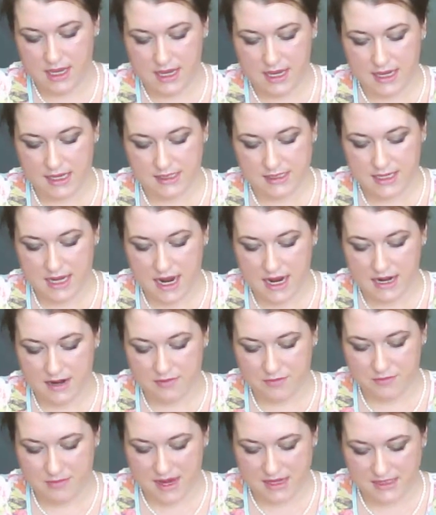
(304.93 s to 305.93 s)
It's kind
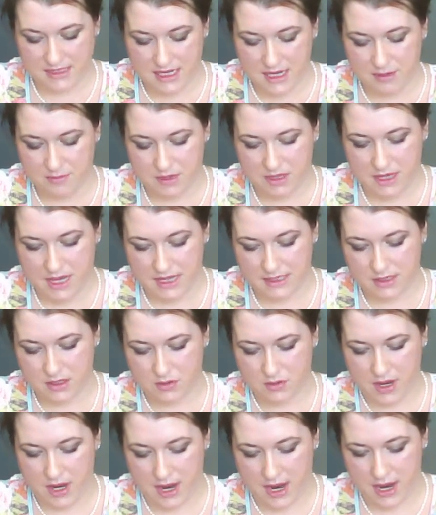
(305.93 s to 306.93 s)
of messy, but that's
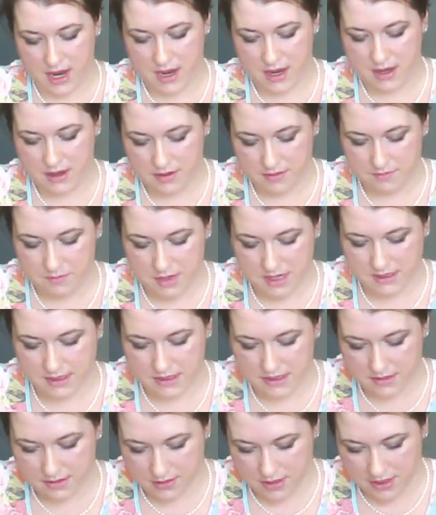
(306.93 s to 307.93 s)
okay.
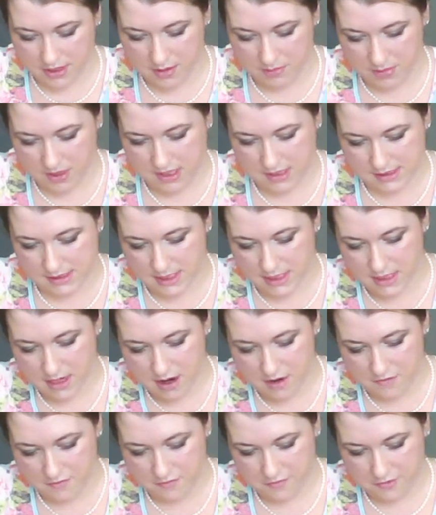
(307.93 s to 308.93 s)
Messes clean up easy enough.